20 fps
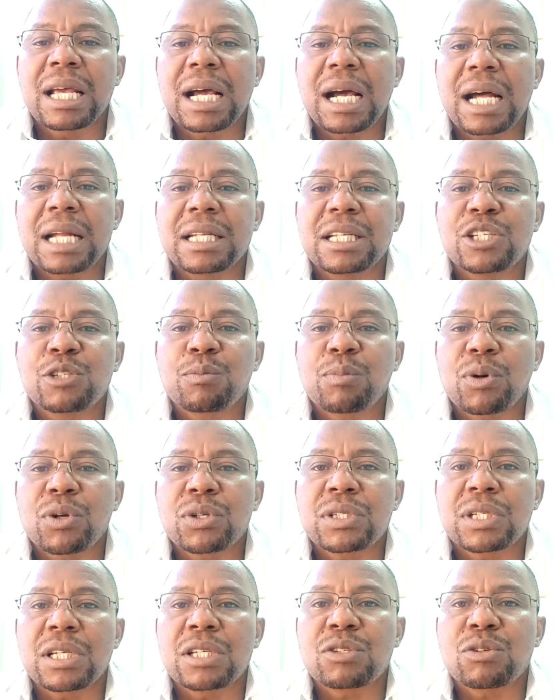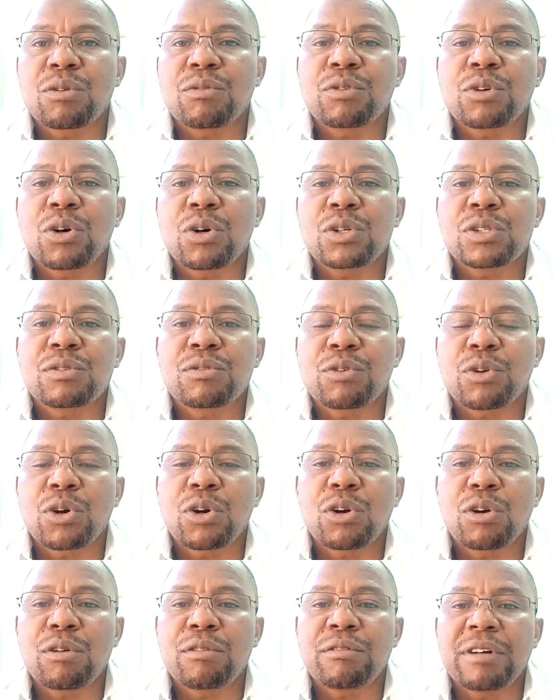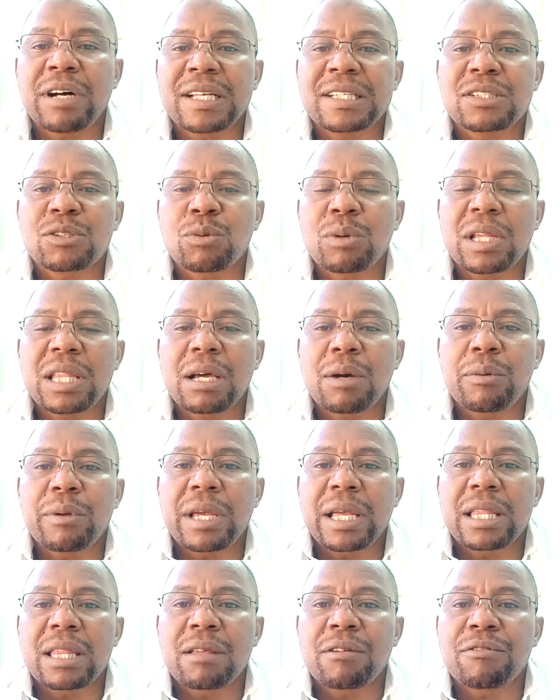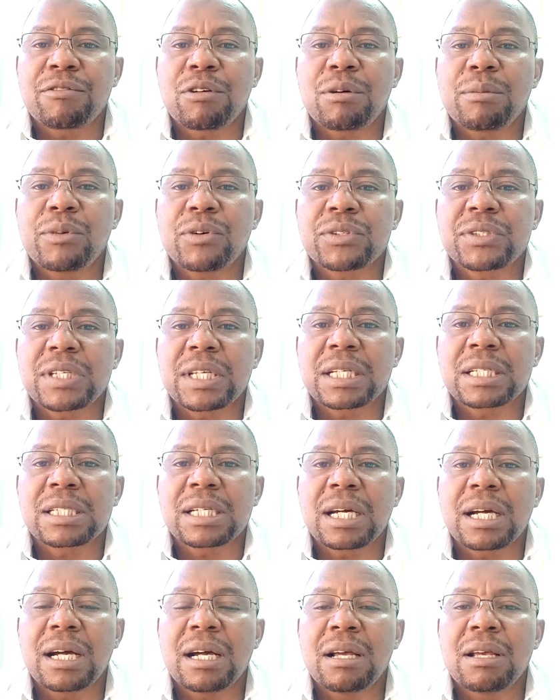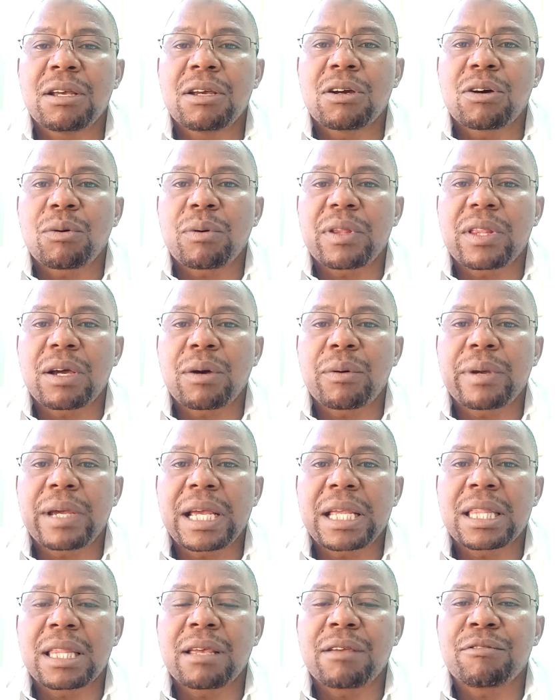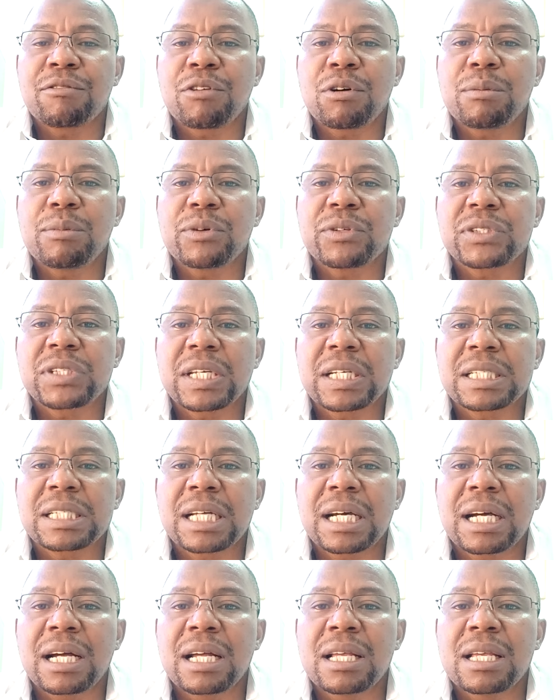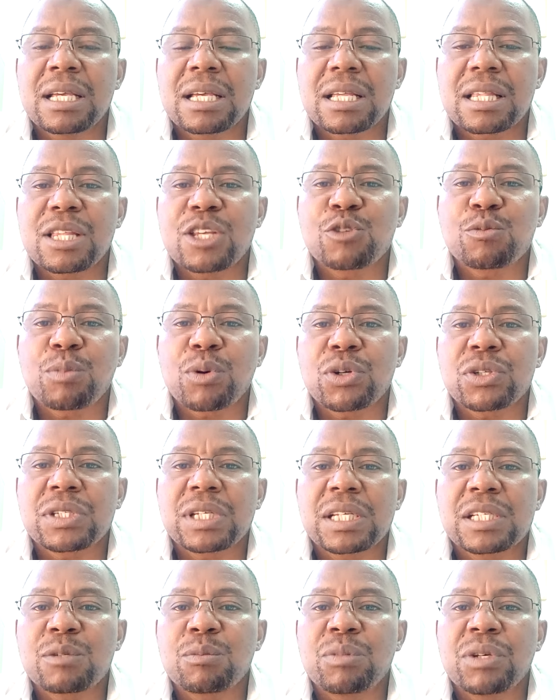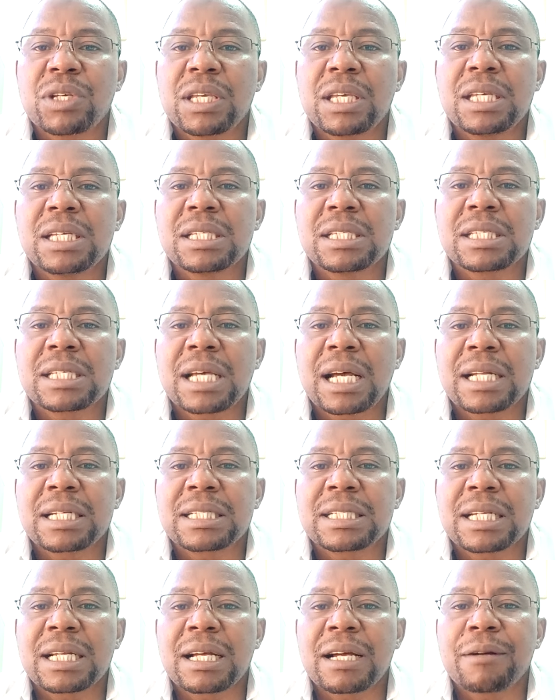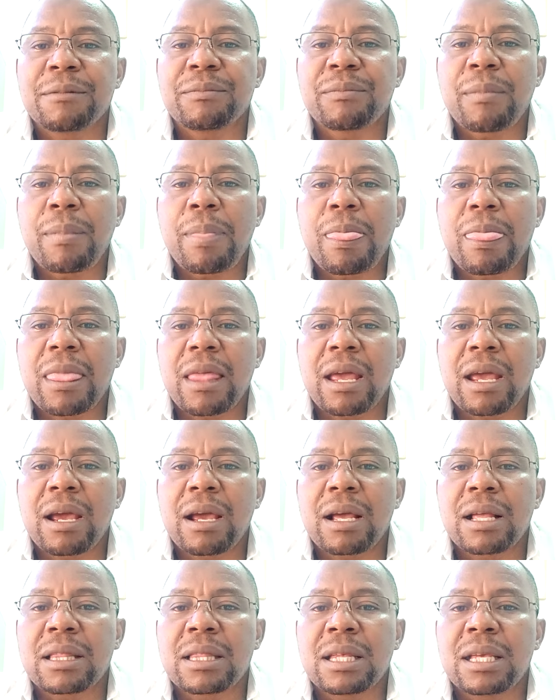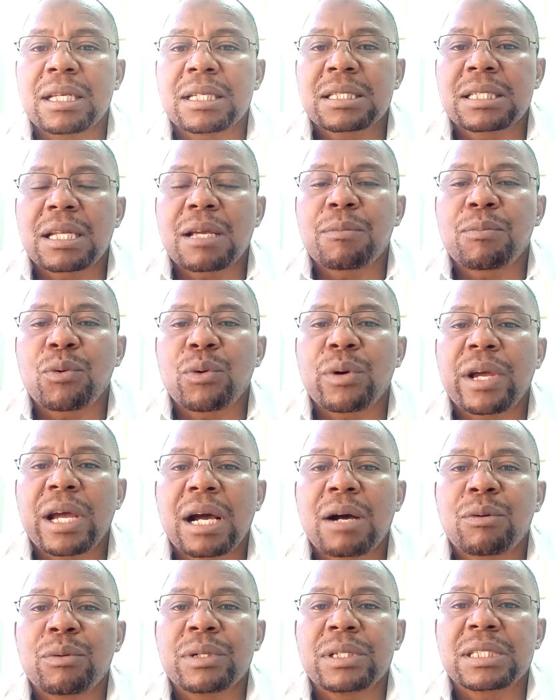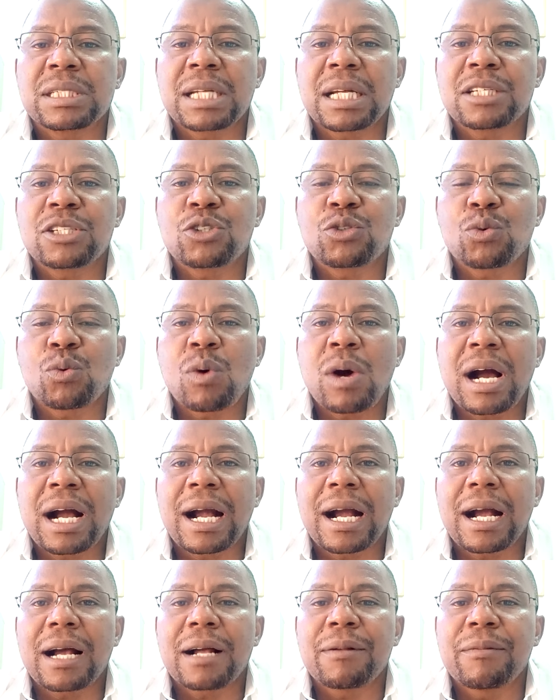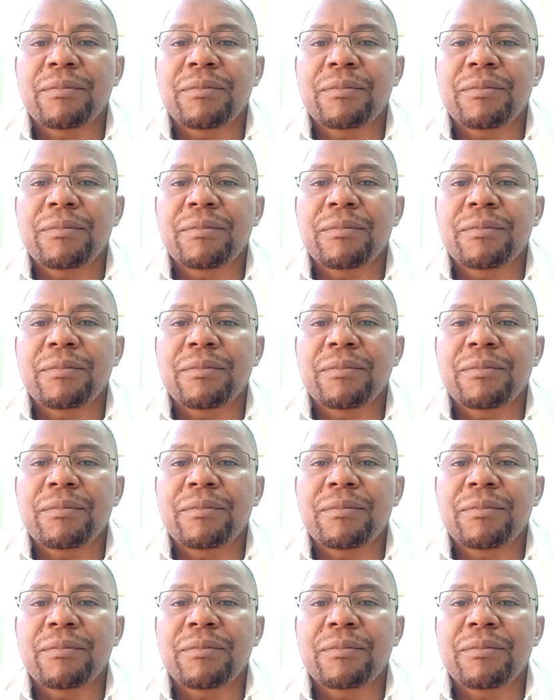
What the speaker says: And this process, of course, for all of us, whether we are in the formal sector, whether we are in the informal sector, this process begins at the step where we start to work.